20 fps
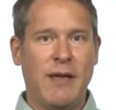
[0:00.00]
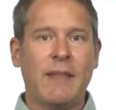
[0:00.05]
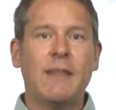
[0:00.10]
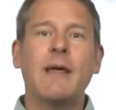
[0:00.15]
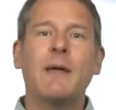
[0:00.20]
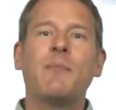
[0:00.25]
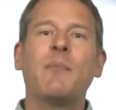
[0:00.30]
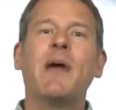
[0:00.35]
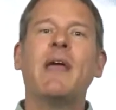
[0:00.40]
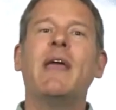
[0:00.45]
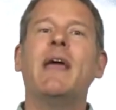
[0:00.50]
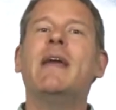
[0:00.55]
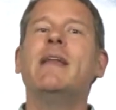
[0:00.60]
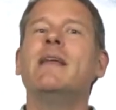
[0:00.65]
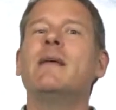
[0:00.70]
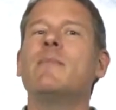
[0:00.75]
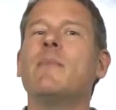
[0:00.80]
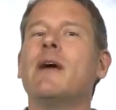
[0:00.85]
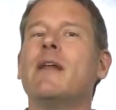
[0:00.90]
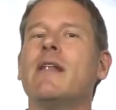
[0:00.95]
that by
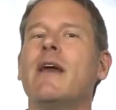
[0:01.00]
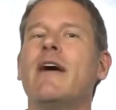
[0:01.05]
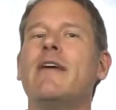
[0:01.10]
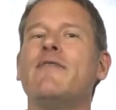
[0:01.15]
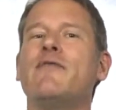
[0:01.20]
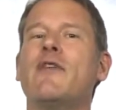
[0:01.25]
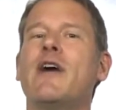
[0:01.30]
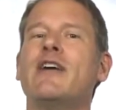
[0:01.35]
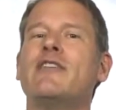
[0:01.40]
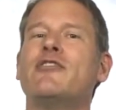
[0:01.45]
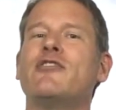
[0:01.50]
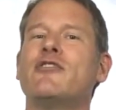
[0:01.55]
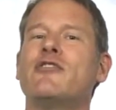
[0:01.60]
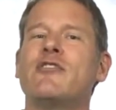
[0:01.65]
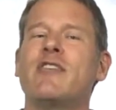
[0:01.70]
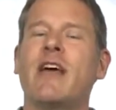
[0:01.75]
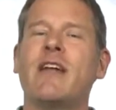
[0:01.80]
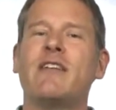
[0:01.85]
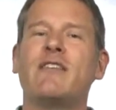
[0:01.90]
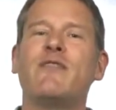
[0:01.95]
ending my life I shall
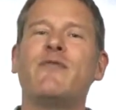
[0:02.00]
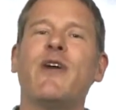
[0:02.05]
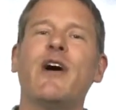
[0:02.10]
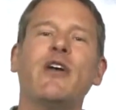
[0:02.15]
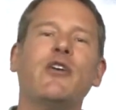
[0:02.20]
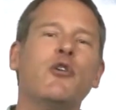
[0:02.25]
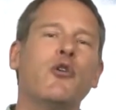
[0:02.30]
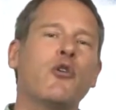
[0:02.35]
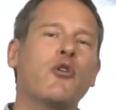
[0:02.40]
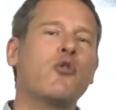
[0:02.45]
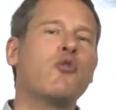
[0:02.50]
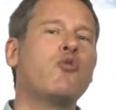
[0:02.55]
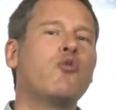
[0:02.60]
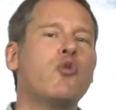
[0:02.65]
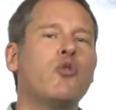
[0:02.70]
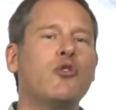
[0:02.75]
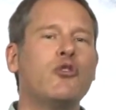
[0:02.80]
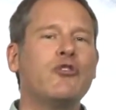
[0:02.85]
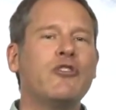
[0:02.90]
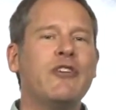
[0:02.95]
satisfy your
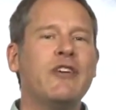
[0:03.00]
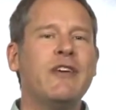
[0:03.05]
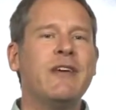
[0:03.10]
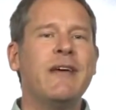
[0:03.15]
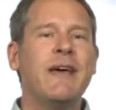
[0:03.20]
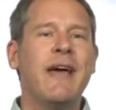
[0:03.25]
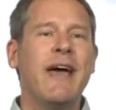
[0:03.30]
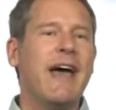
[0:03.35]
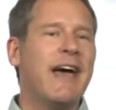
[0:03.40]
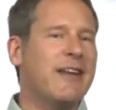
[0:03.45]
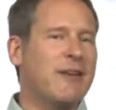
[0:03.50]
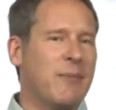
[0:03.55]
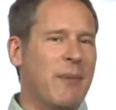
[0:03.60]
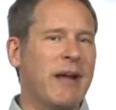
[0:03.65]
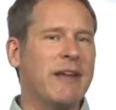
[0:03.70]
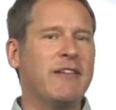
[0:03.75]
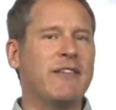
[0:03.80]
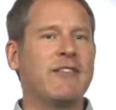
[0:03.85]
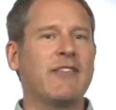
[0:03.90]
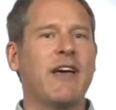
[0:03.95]
cruelty and
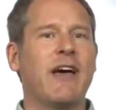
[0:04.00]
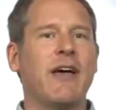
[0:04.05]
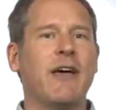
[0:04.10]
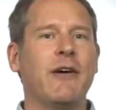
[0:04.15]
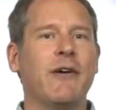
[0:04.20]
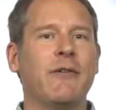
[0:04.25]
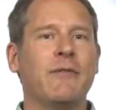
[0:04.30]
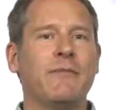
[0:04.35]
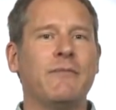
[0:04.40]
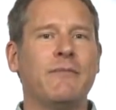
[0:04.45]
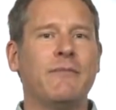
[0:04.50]
my desire.